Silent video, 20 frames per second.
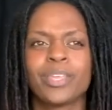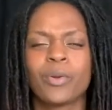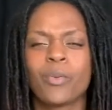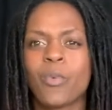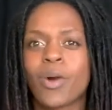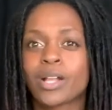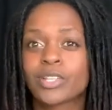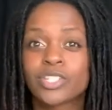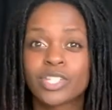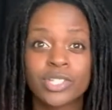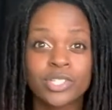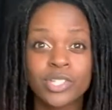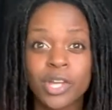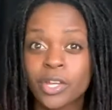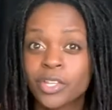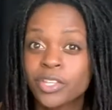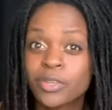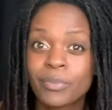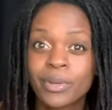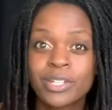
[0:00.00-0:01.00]
watching
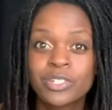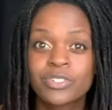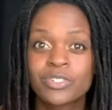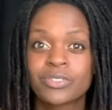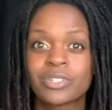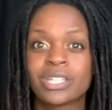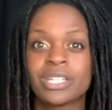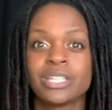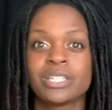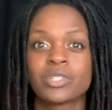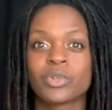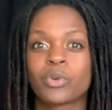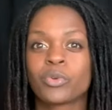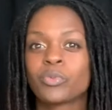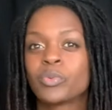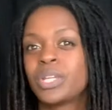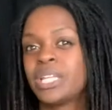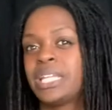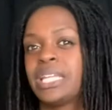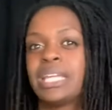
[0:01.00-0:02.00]
documentaries or
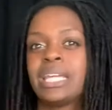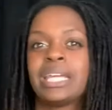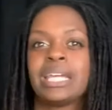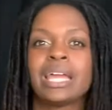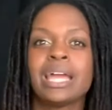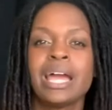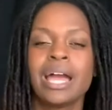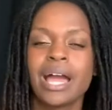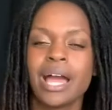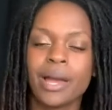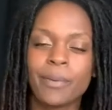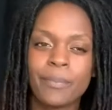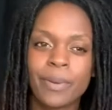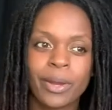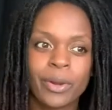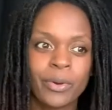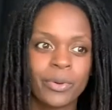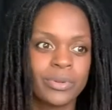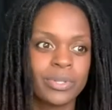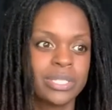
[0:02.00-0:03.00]
reading
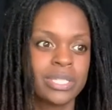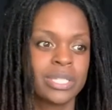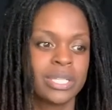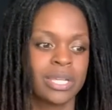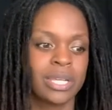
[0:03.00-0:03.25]
about